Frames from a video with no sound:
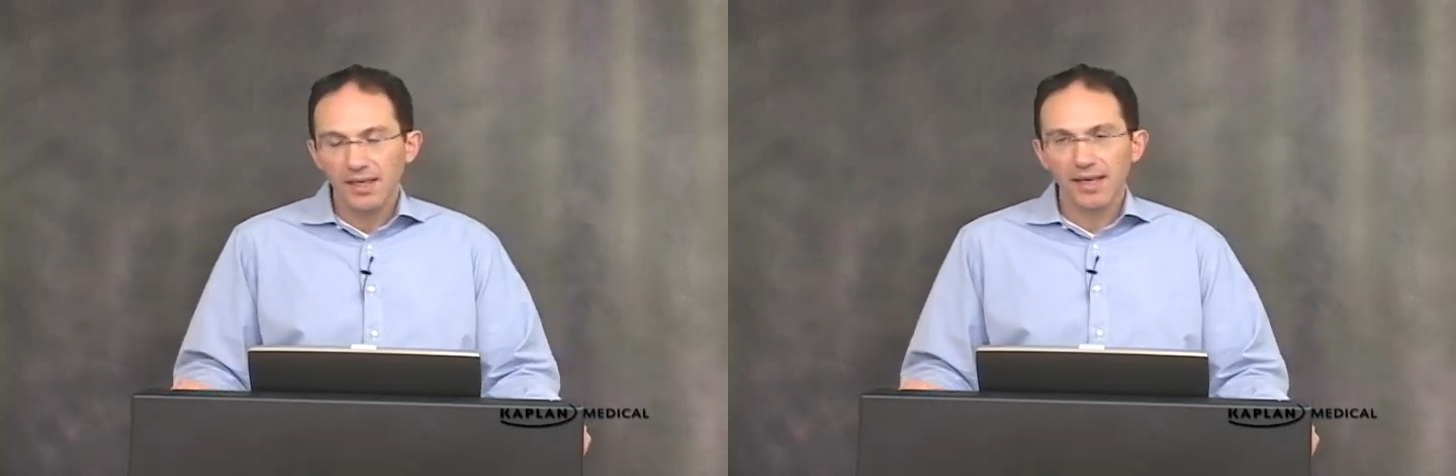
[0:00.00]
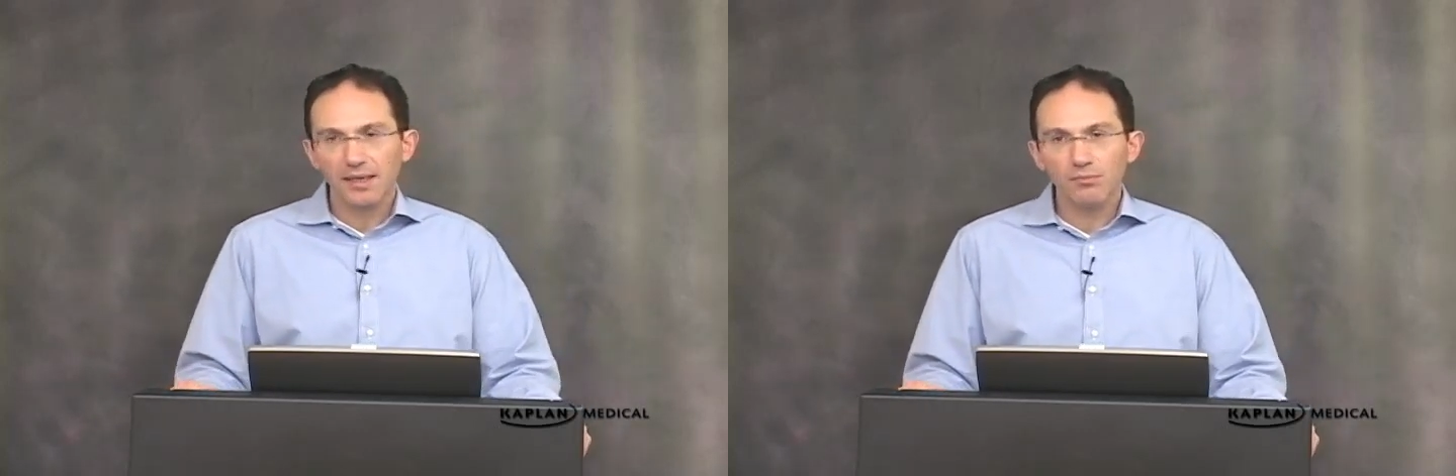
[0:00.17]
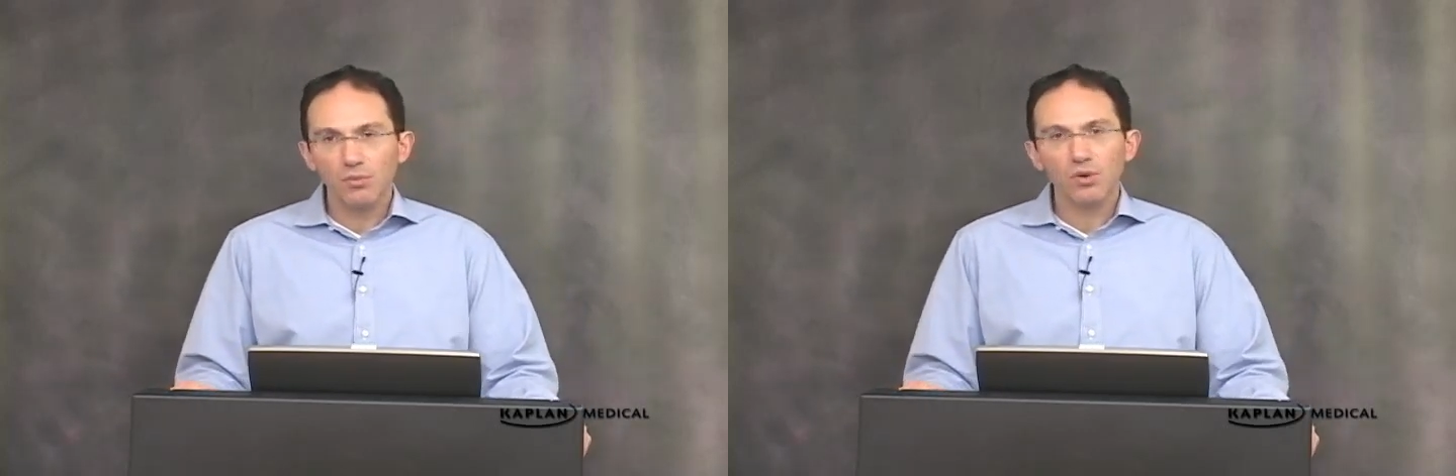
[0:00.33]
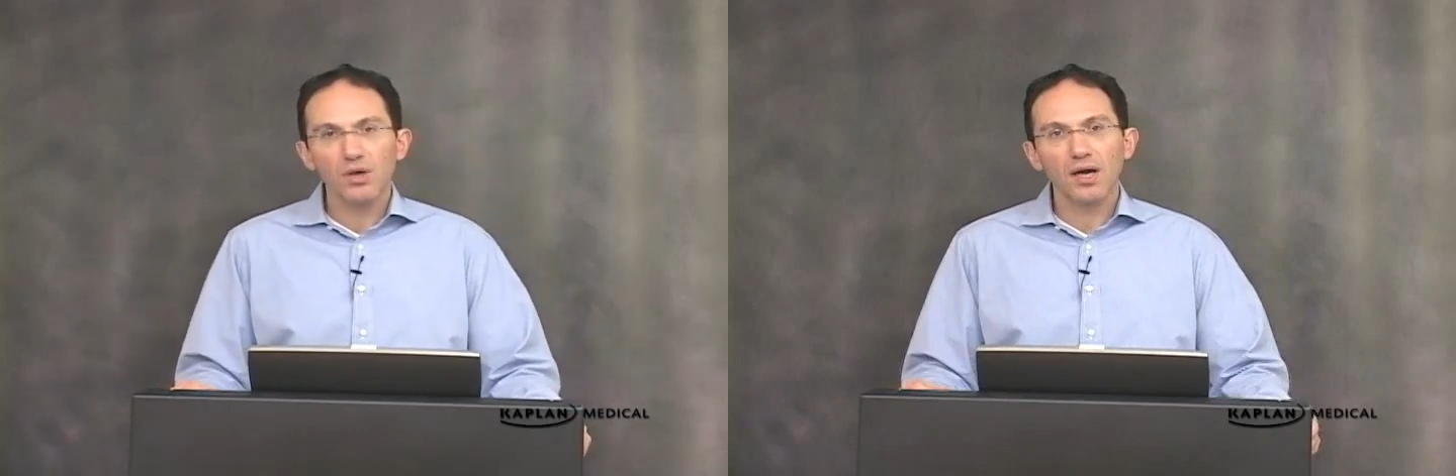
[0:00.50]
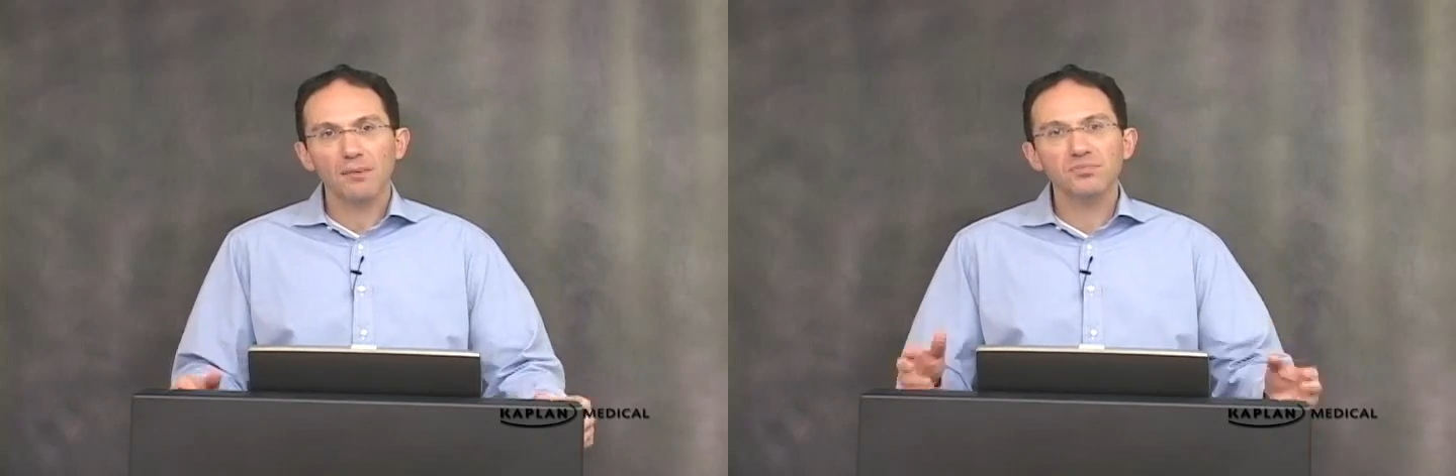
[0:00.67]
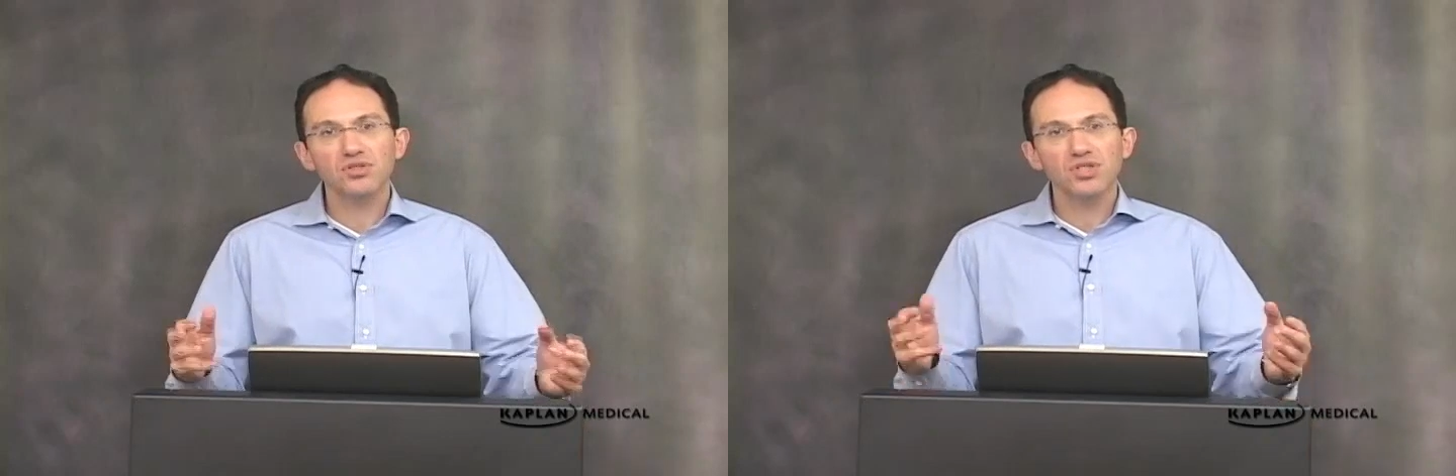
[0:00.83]
a more
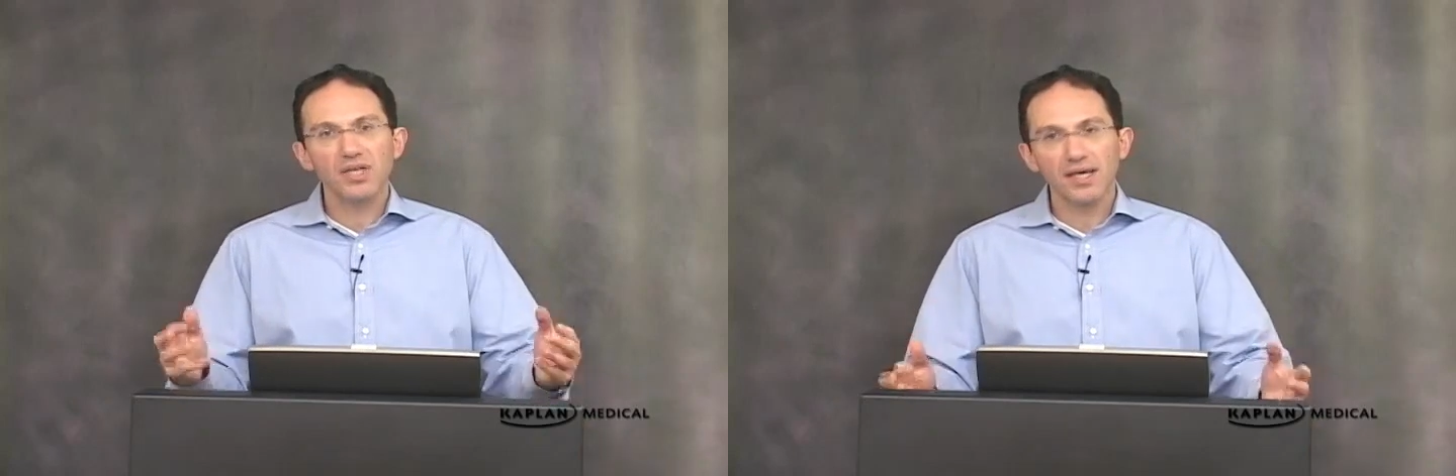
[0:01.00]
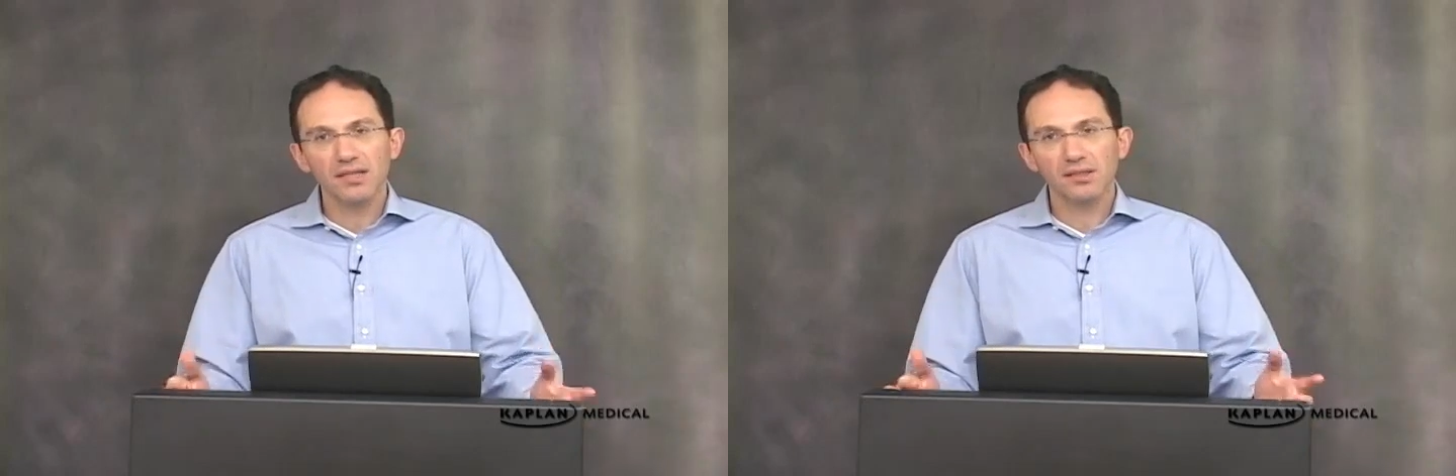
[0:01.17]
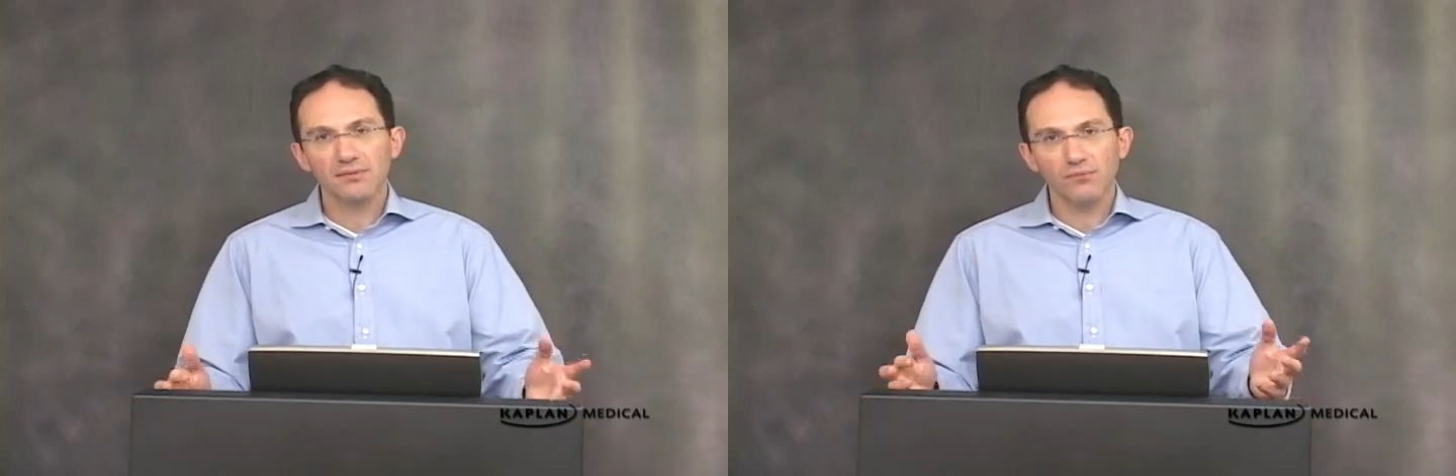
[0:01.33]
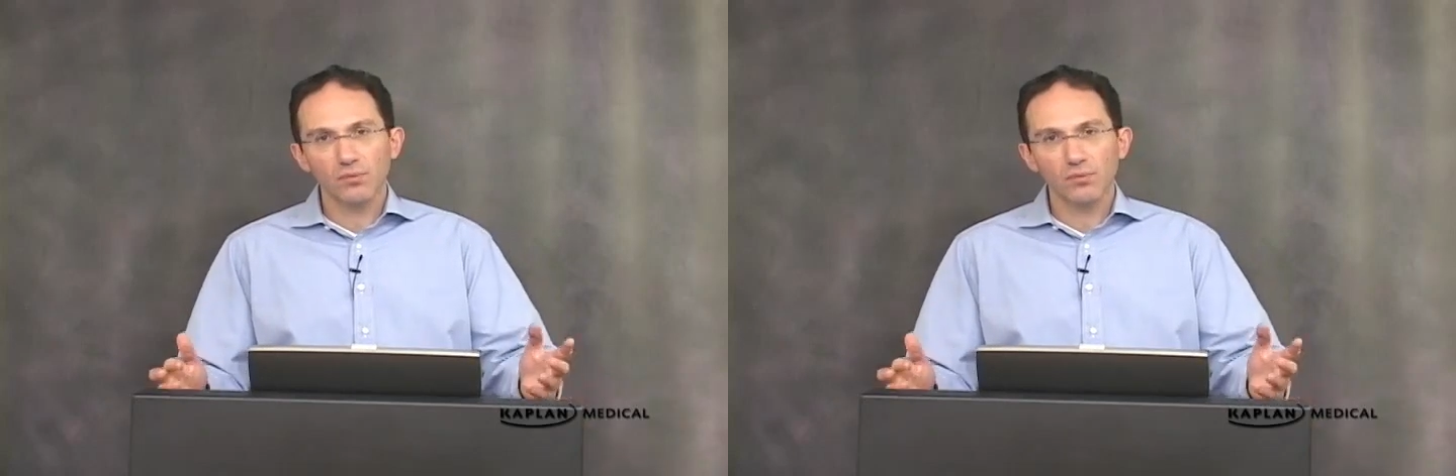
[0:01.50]
objective